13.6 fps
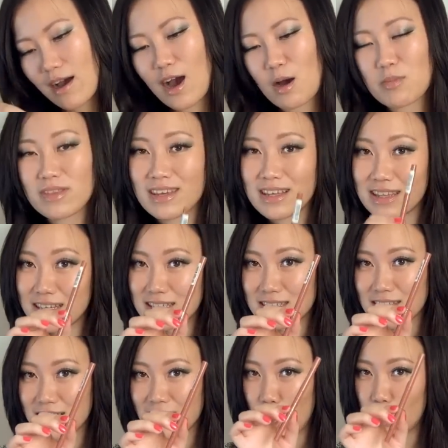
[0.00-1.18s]
um, the
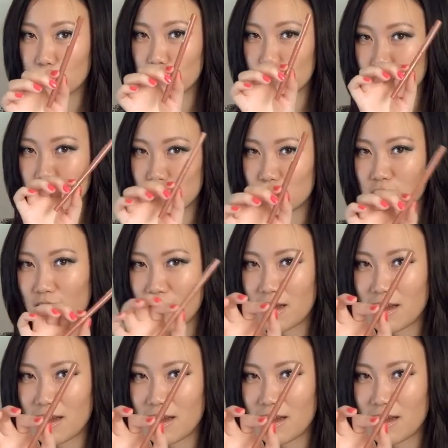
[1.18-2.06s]
Lisa Eldridge